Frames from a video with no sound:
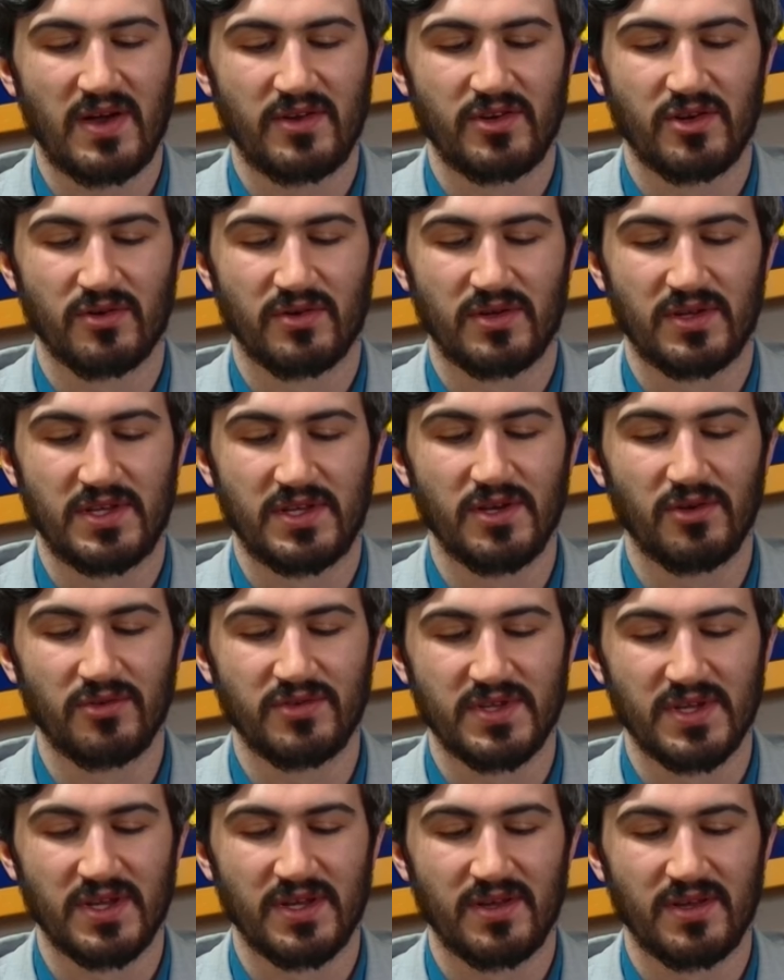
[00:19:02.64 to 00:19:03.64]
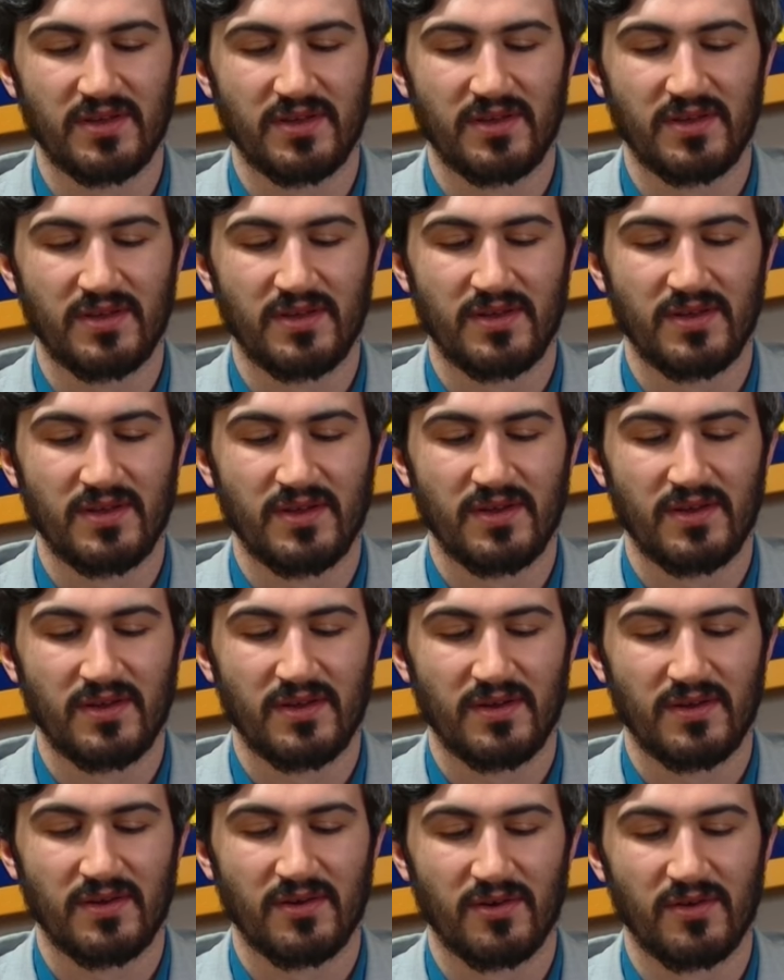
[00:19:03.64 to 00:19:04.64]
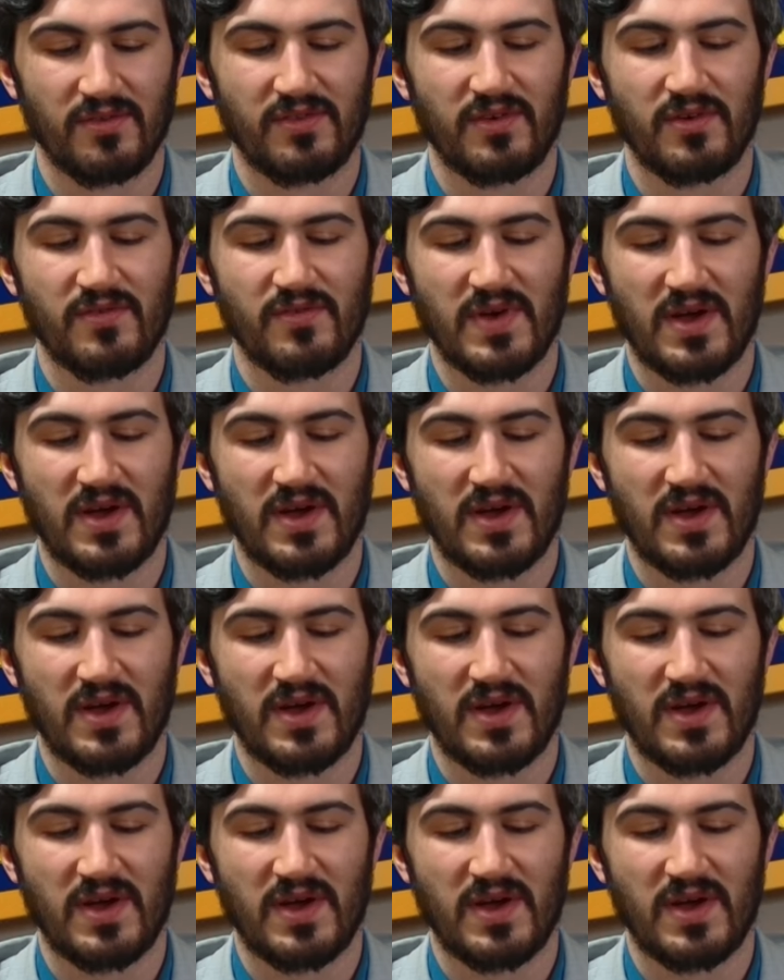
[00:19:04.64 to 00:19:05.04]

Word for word: you're guilty, or if you